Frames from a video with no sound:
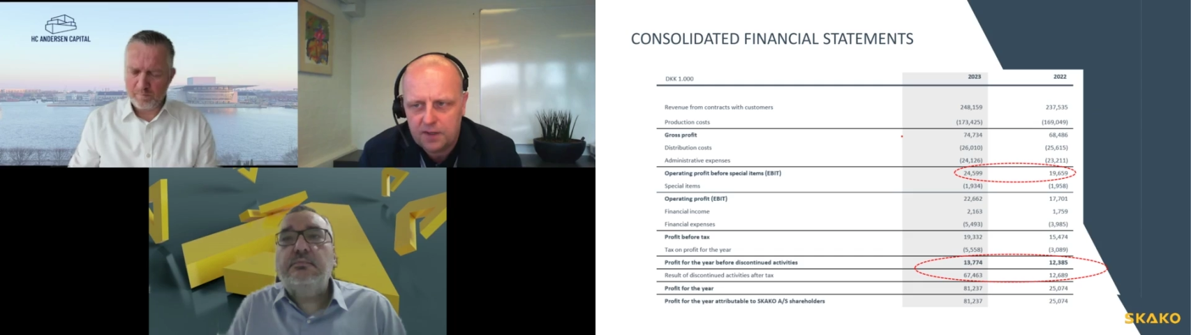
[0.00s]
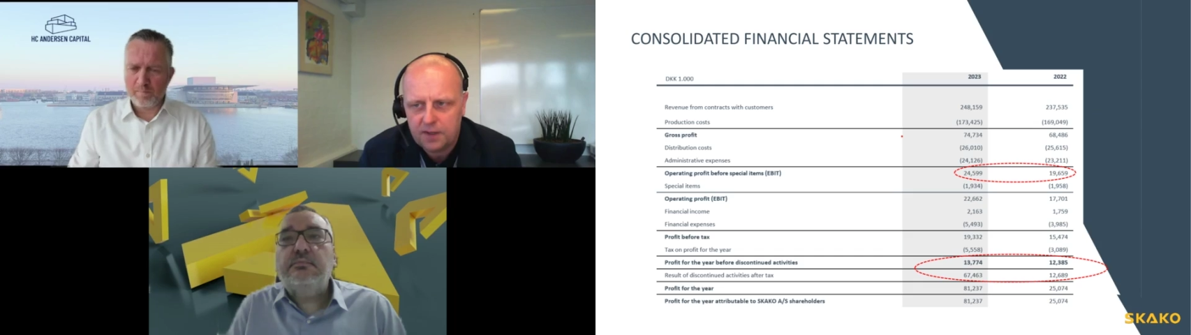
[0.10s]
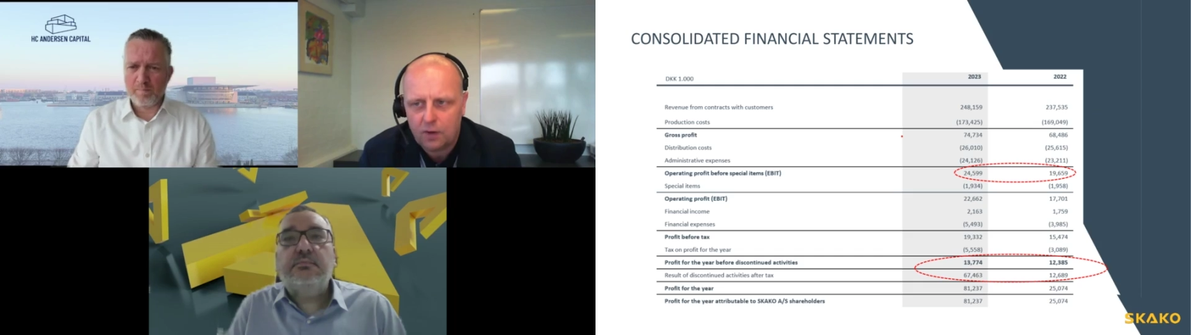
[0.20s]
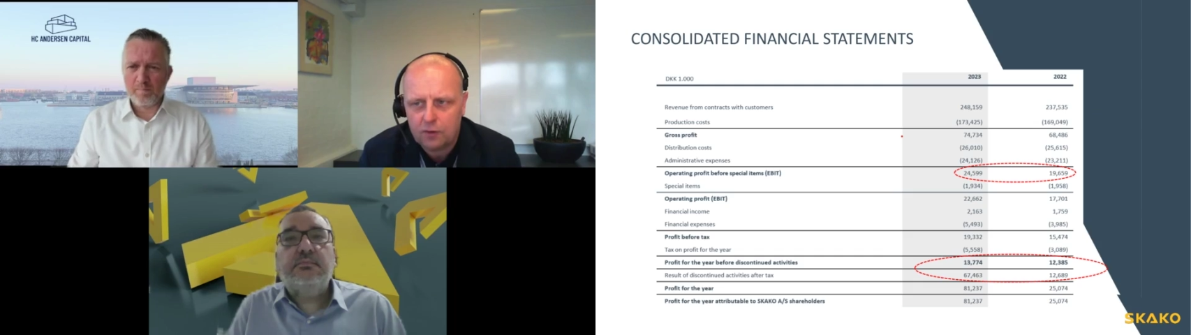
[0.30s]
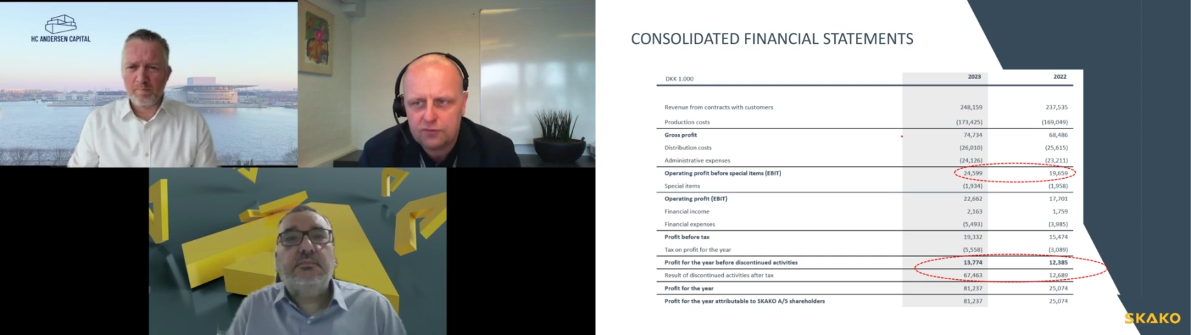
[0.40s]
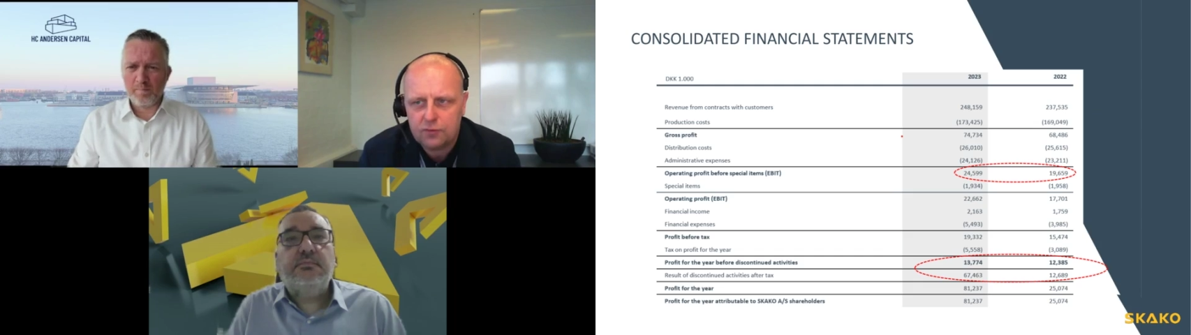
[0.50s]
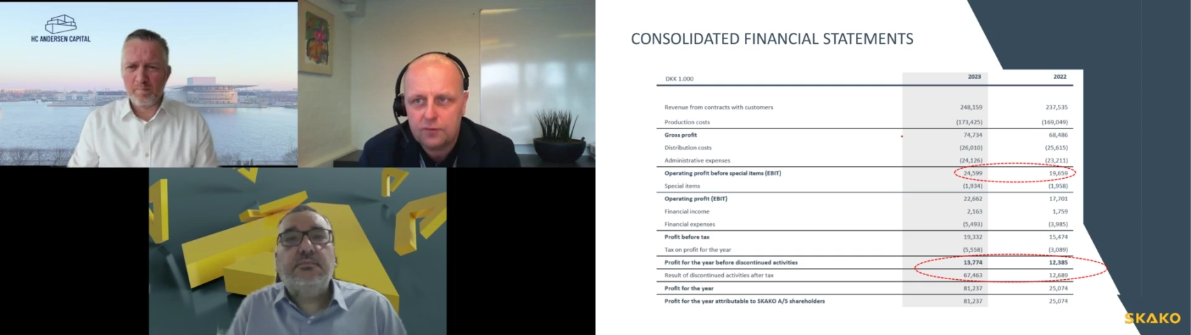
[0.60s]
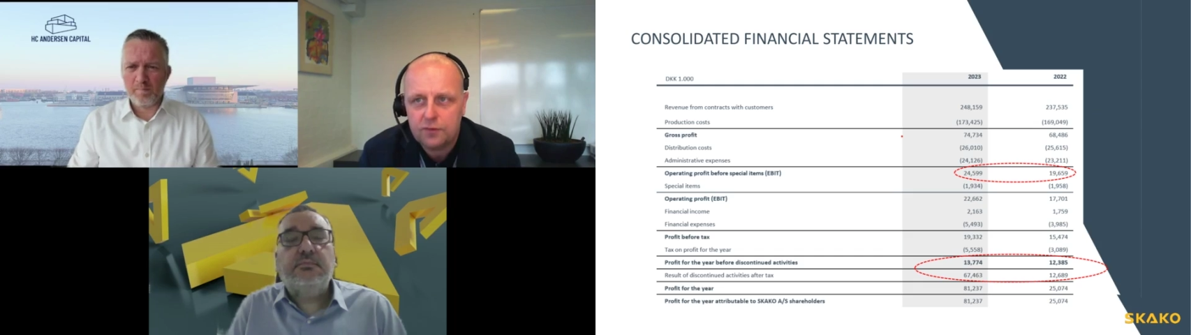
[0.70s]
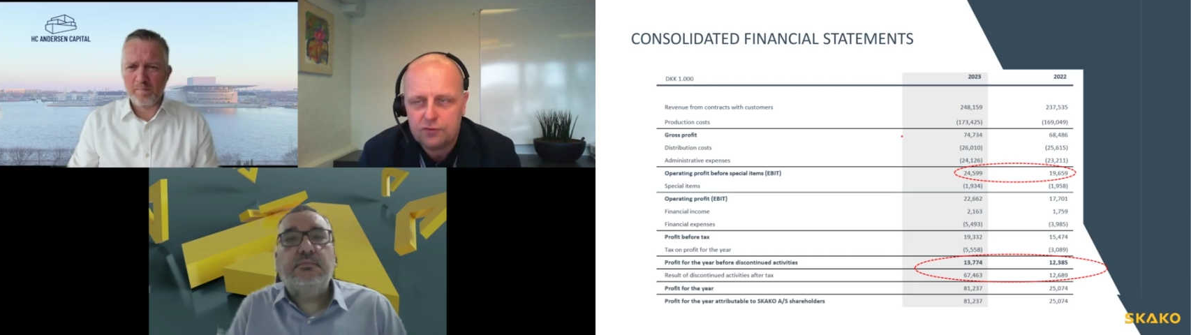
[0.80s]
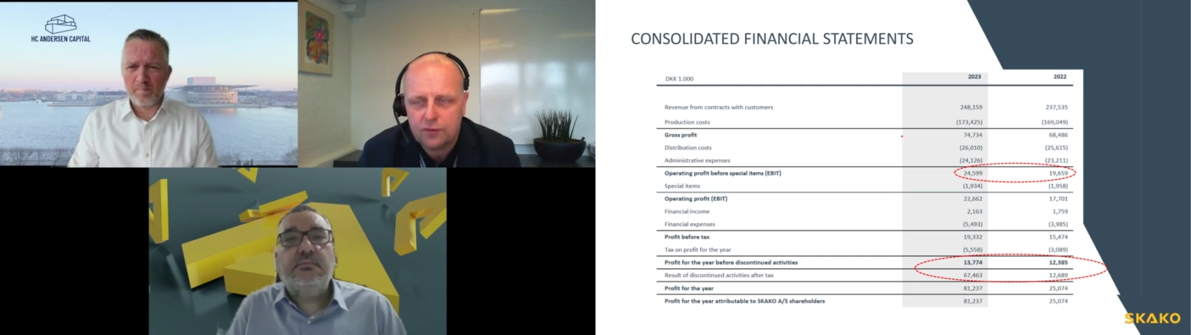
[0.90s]
until
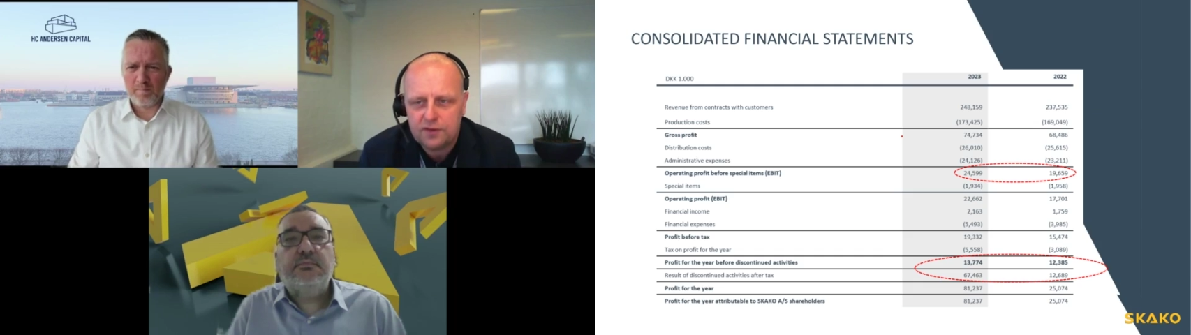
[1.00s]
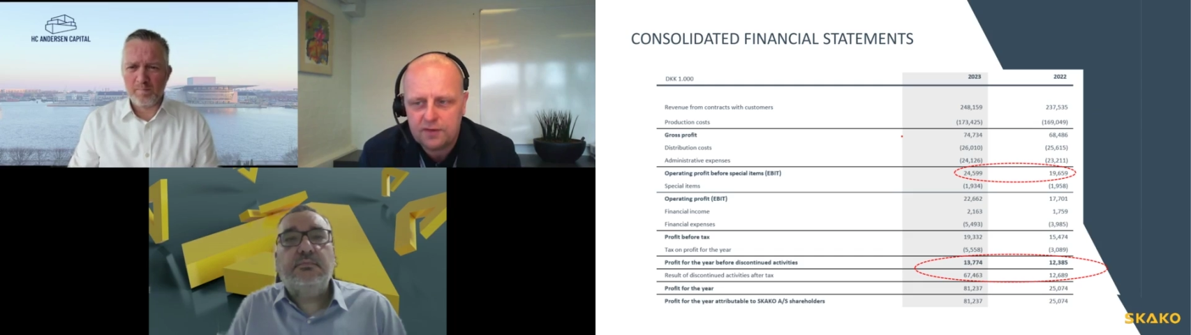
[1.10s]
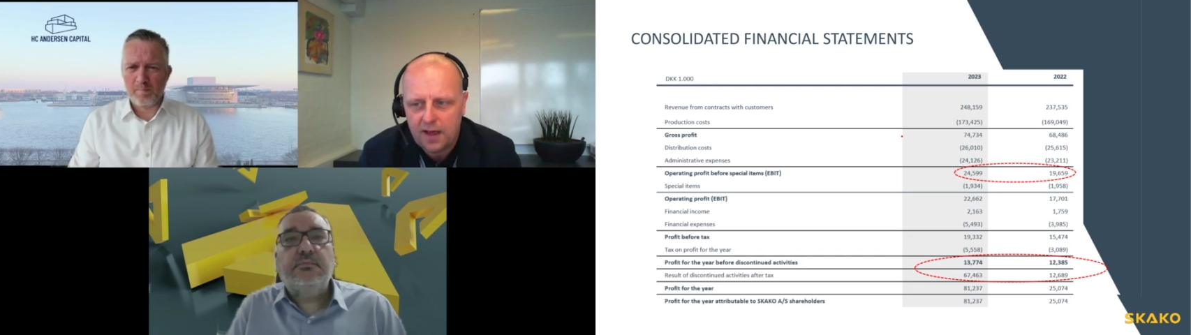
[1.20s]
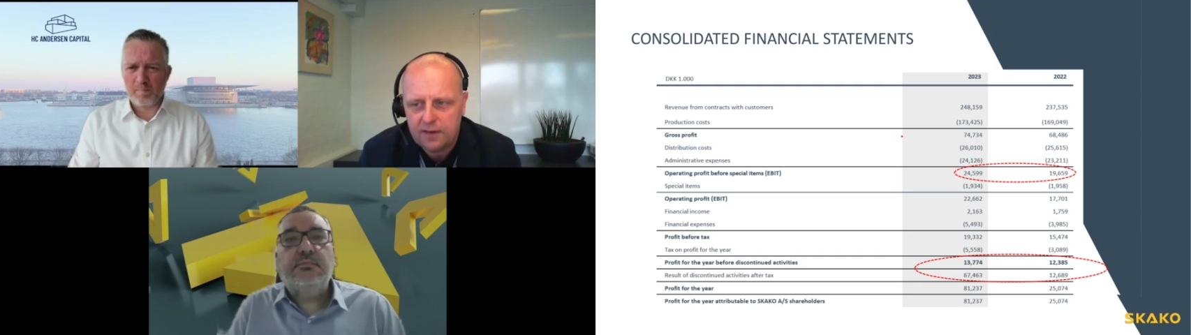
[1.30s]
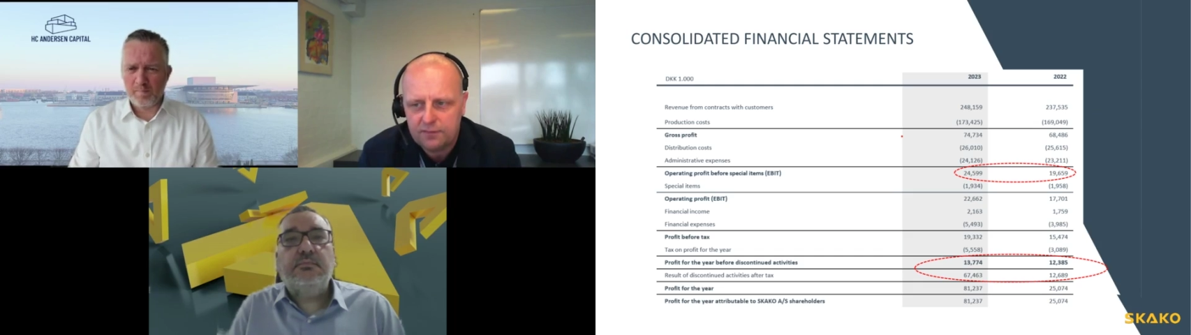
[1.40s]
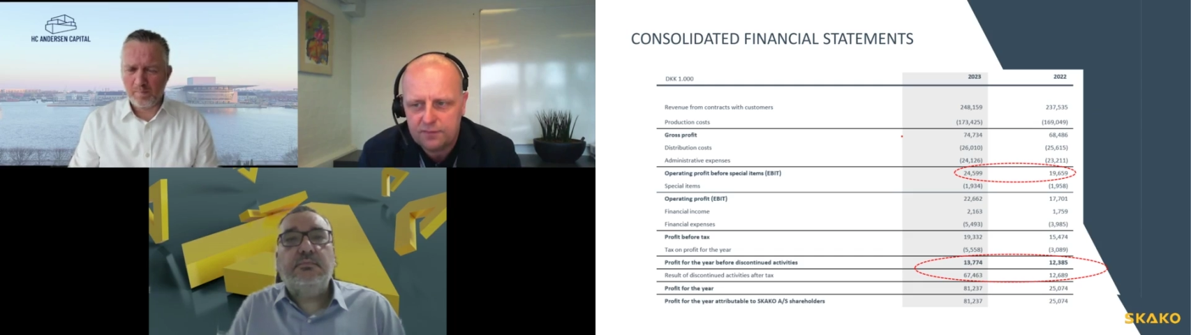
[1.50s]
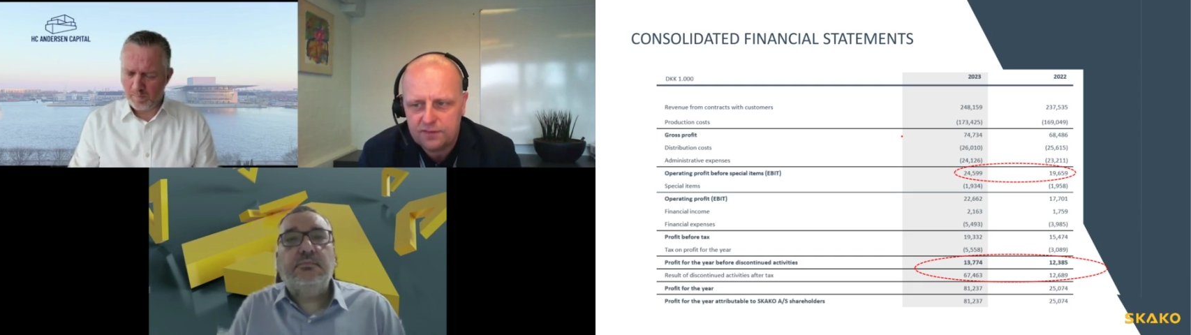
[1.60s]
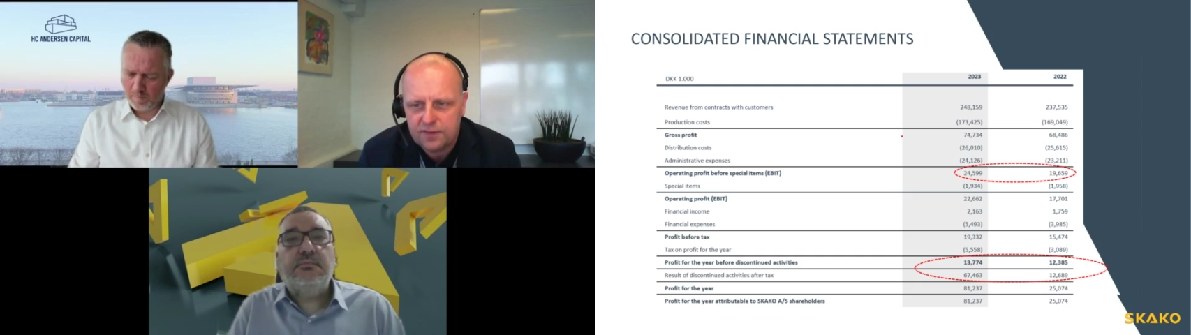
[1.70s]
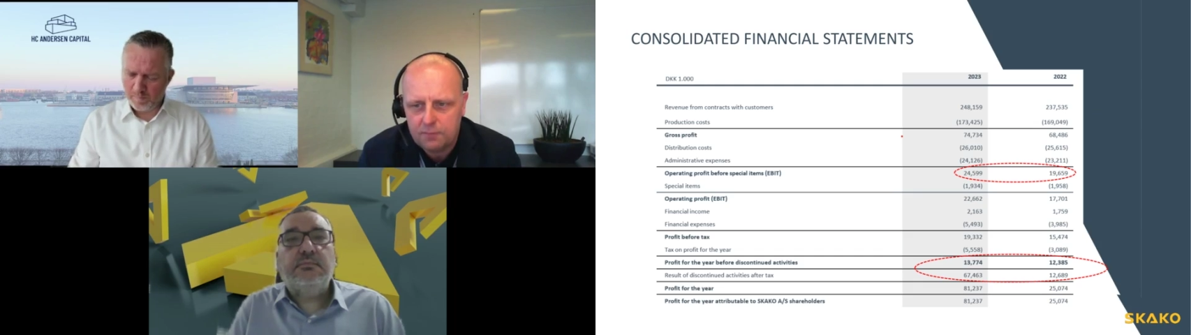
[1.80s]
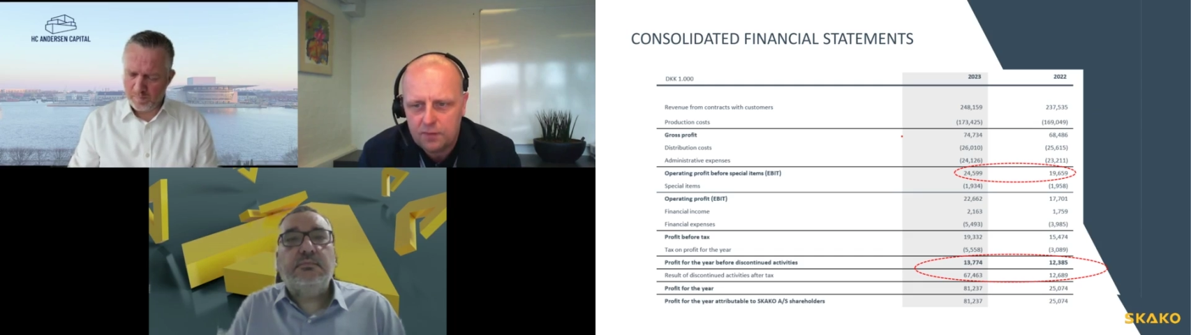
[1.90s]
the 29th of
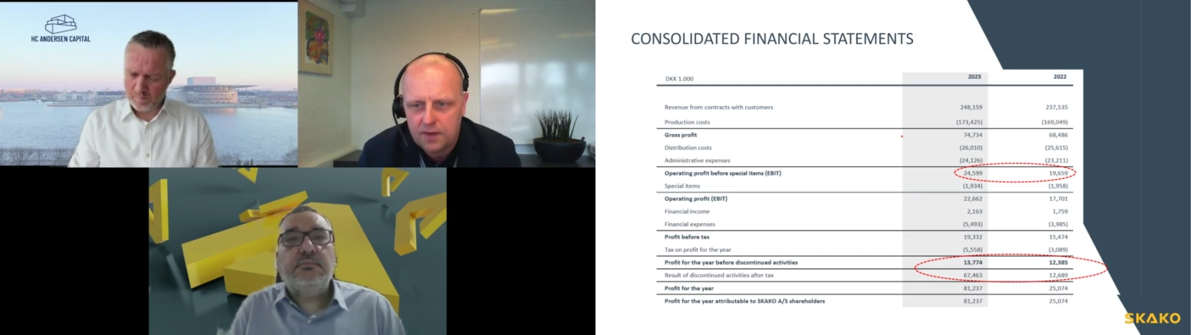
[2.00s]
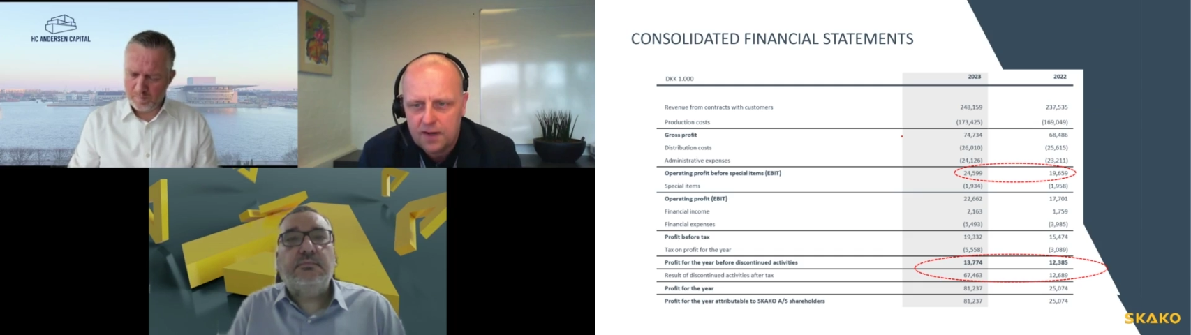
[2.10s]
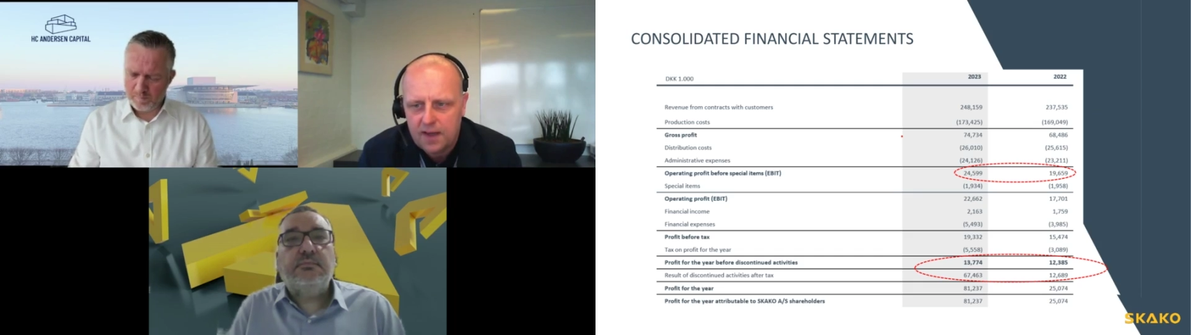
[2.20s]
December,